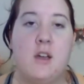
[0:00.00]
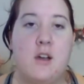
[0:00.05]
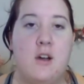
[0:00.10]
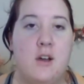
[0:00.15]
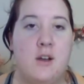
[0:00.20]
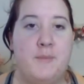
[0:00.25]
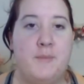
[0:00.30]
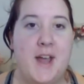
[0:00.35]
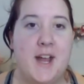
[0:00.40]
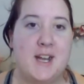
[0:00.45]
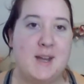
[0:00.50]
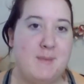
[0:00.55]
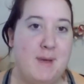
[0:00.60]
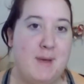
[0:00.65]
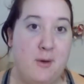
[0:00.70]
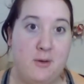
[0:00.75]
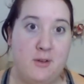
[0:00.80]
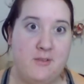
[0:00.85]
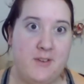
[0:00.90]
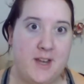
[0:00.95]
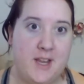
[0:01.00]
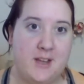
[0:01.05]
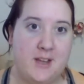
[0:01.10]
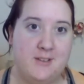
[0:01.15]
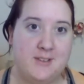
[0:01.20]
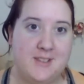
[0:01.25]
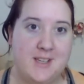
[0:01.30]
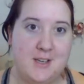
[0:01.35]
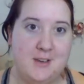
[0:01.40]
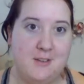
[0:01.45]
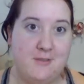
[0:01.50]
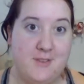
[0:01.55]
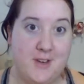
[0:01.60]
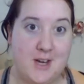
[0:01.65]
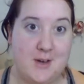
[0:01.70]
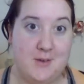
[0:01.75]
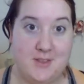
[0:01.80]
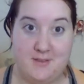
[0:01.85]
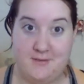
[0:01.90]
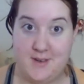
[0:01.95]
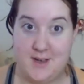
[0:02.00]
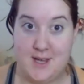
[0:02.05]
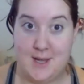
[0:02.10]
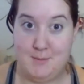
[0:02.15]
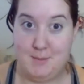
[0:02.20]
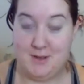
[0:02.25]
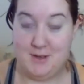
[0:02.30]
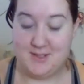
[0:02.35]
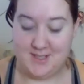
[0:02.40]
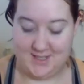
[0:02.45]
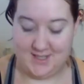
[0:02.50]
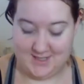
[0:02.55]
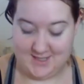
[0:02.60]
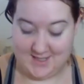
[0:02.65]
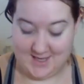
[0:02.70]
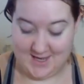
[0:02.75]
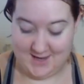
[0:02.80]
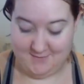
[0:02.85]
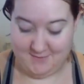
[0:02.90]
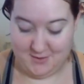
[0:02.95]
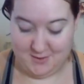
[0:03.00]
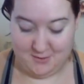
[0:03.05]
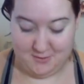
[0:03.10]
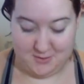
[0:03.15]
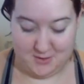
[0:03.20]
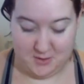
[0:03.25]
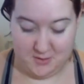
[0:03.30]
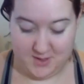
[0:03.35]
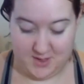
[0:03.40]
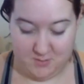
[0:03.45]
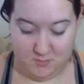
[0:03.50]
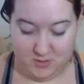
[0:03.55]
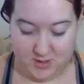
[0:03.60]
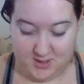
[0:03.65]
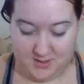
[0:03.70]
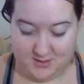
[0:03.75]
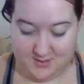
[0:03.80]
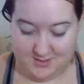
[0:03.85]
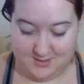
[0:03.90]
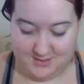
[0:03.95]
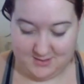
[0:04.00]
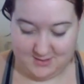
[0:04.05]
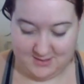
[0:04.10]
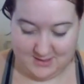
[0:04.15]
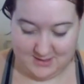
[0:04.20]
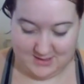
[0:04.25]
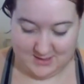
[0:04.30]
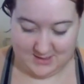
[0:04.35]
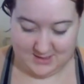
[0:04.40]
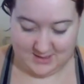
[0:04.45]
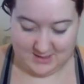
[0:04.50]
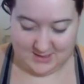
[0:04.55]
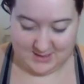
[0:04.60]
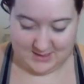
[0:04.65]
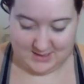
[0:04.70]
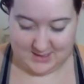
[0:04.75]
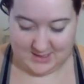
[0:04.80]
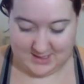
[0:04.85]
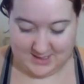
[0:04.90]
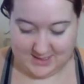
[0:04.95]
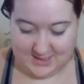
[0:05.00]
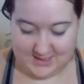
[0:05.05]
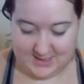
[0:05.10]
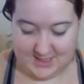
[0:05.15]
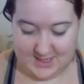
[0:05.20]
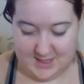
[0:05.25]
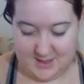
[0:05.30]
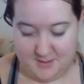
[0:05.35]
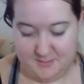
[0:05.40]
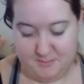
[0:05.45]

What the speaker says: go back to my old videos and you'll figure out what the fuck I'm using because I have no clue anymore. It's